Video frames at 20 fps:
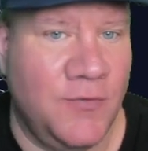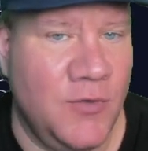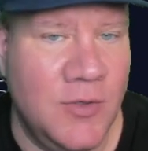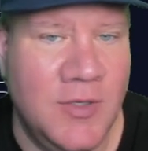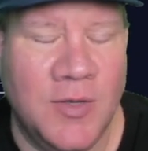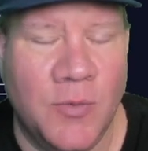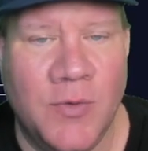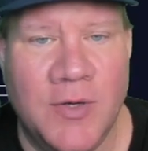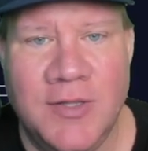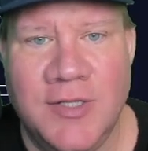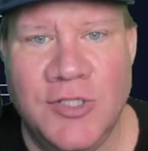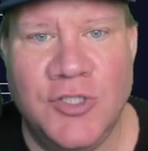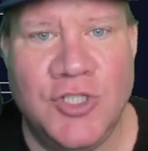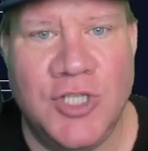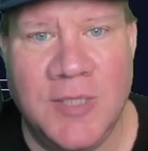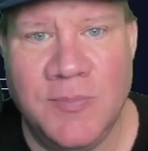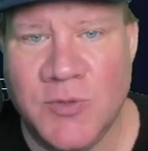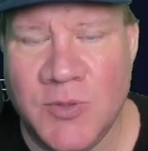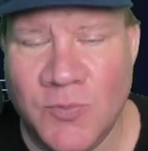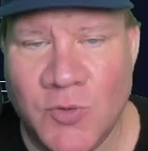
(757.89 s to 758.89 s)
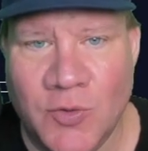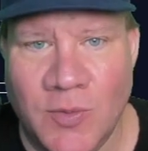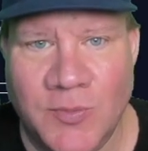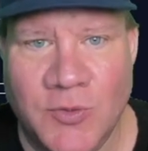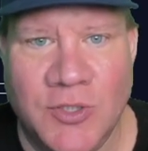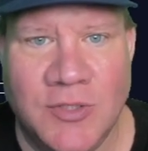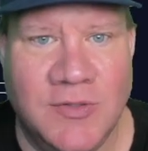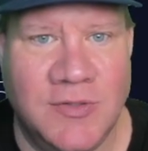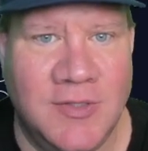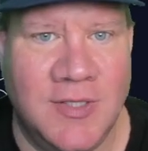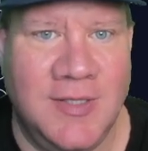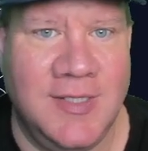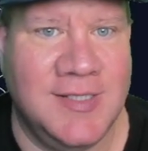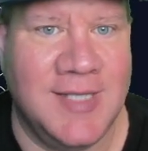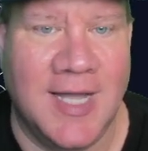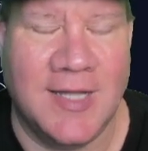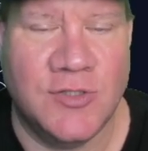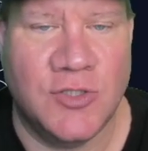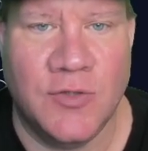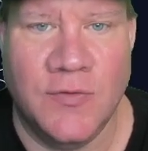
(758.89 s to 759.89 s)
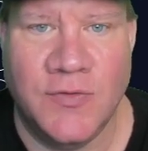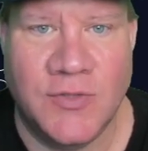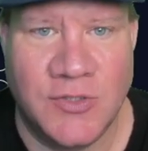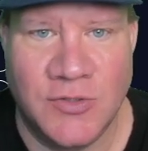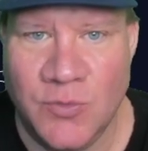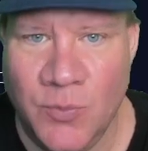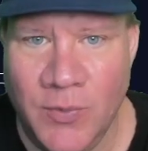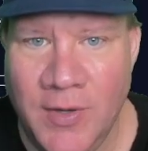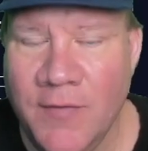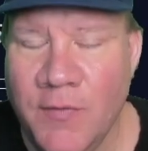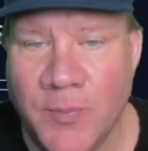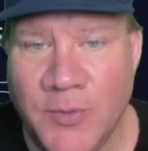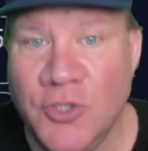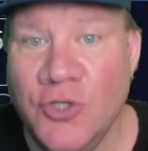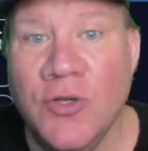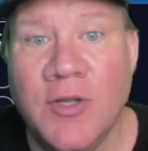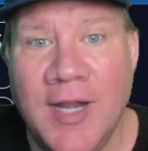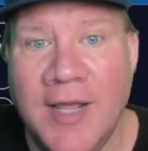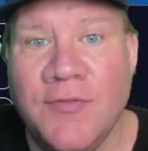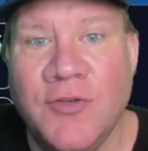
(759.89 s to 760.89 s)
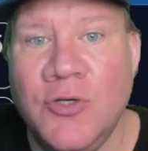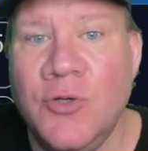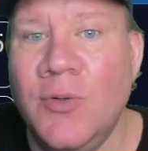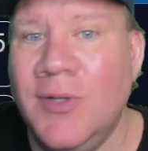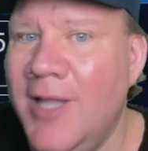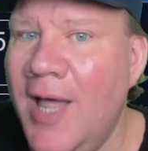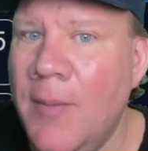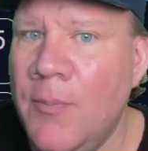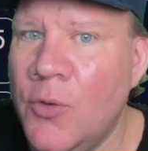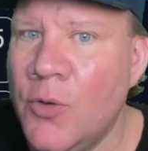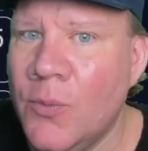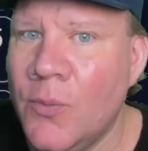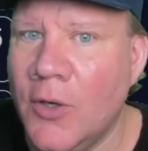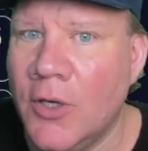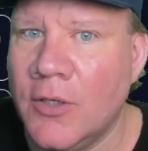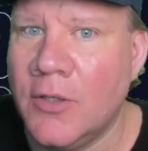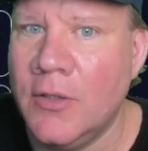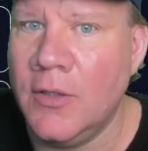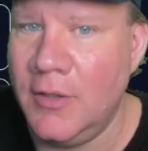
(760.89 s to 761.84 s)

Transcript: You can get one of these cheap subscriptions to these odds services or whatever, but you're going to have to do a lot more work,